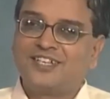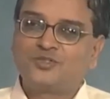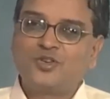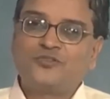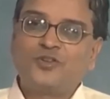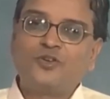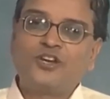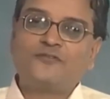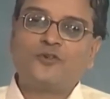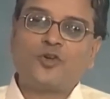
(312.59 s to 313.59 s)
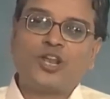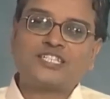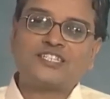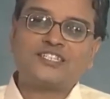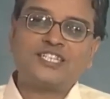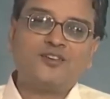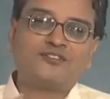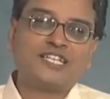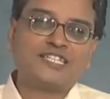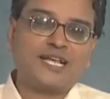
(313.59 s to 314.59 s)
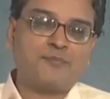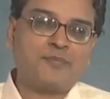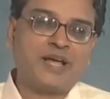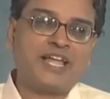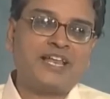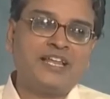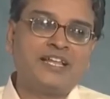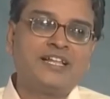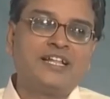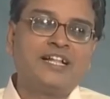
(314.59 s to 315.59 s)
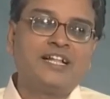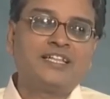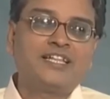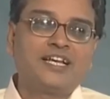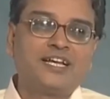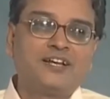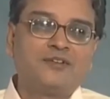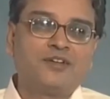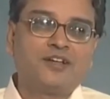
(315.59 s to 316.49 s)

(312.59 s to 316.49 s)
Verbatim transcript: So, if you look at photoelasticity you just combine the